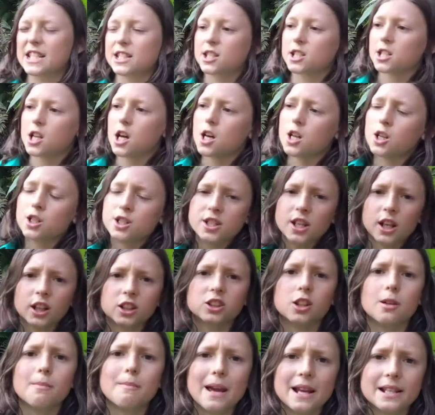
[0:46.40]
is
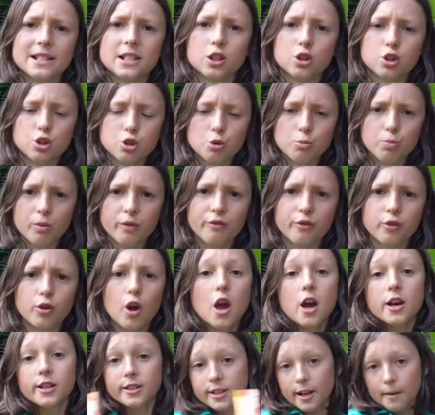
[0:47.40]
such an amazing superfood.
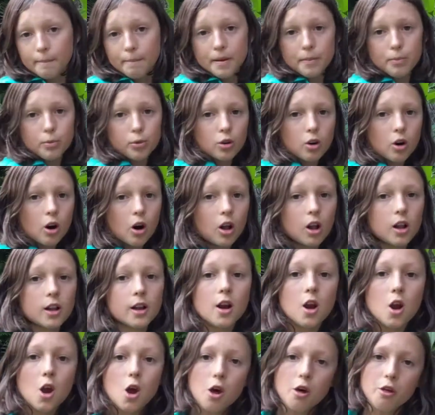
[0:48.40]
Some people call
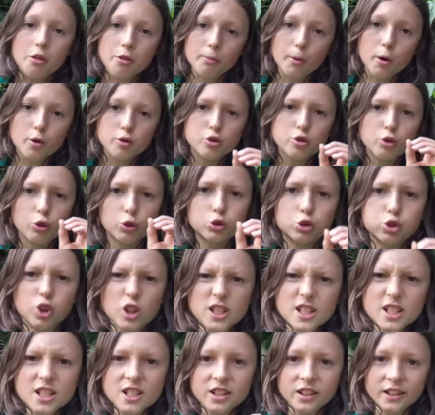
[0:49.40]
it the most
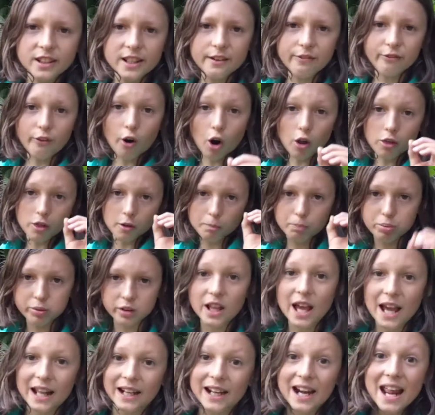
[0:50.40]
nutritious leaf on the
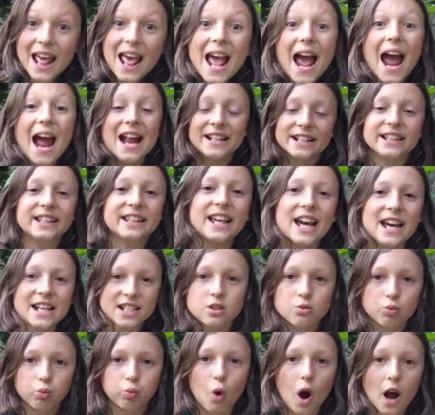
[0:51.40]
planet. And
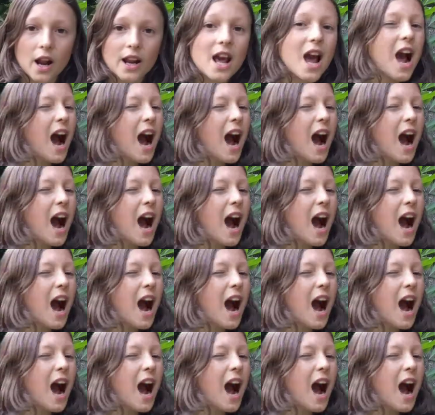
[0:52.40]
guess what?